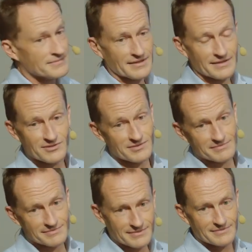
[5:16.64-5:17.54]
it's
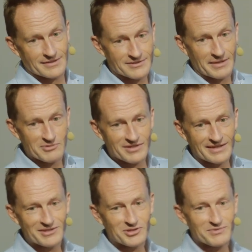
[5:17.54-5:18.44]
a times
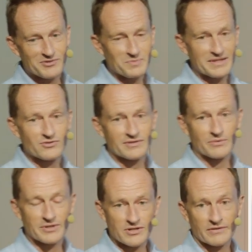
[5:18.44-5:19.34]
10 in terms of speed. So
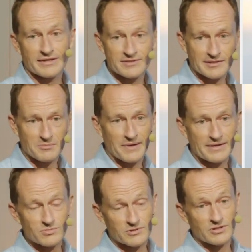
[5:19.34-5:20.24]
there we're talking single
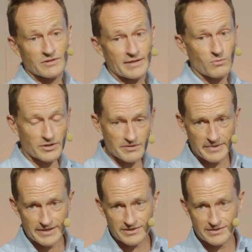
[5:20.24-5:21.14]
pass, we're talking
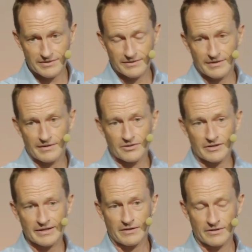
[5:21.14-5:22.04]
water-based. On
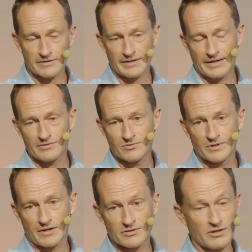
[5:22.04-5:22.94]
our end,
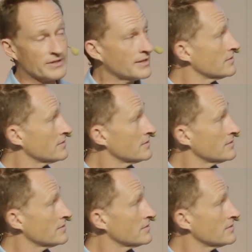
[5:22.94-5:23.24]
we are talking